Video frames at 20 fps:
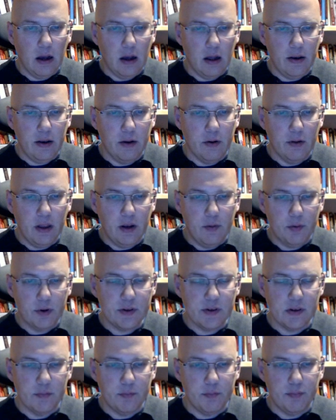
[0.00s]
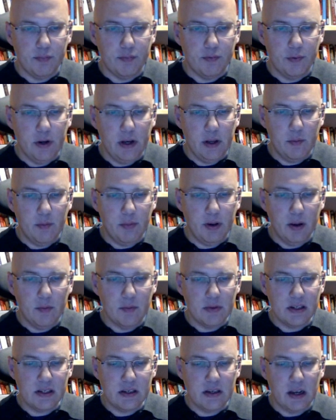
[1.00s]
No, that was a really big
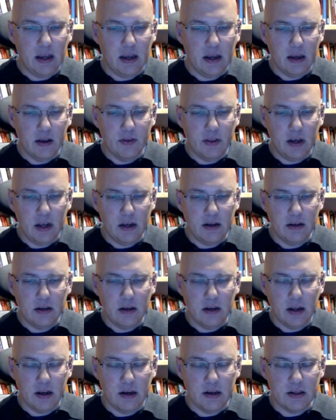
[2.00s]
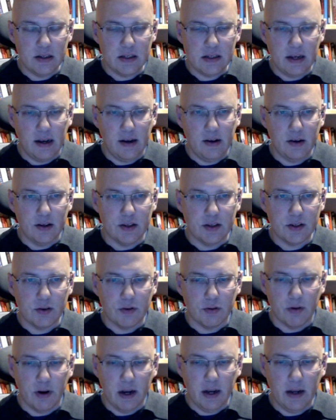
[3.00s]
mistake that I didn't understand this
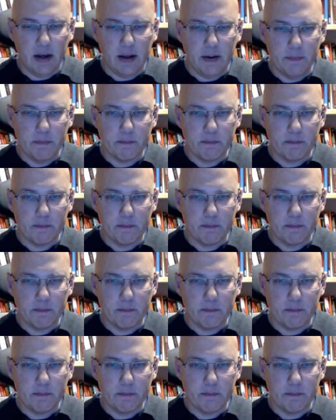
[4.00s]
correctly.